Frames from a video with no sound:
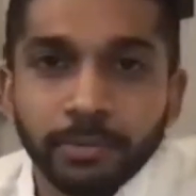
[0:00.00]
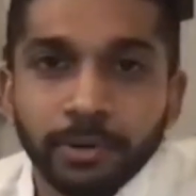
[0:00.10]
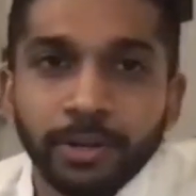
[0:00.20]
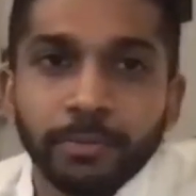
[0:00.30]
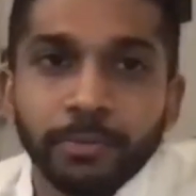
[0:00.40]
but
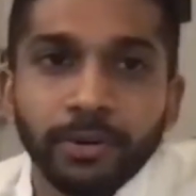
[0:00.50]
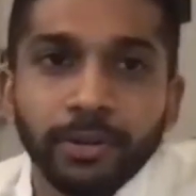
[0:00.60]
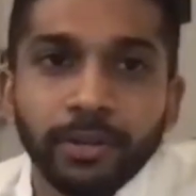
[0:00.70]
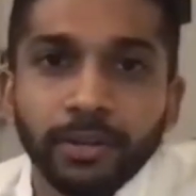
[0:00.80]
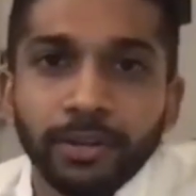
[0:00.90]
you're
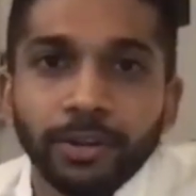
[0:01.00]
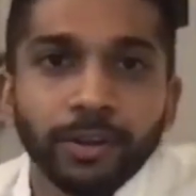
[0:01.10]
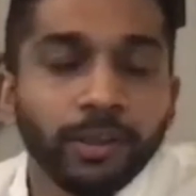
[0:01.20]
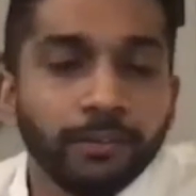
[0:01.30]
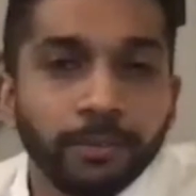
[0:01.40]
putting your
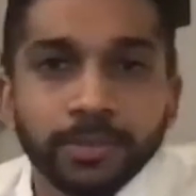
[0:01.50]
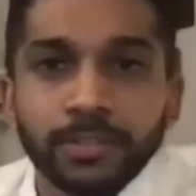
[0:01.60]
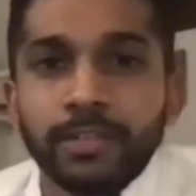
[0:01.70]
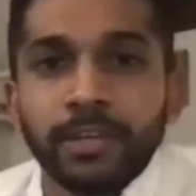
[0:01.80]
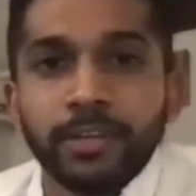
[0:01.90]
loved ones
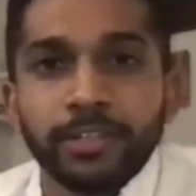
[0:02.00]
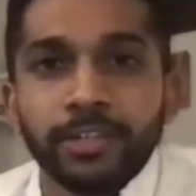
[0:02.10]
in danger.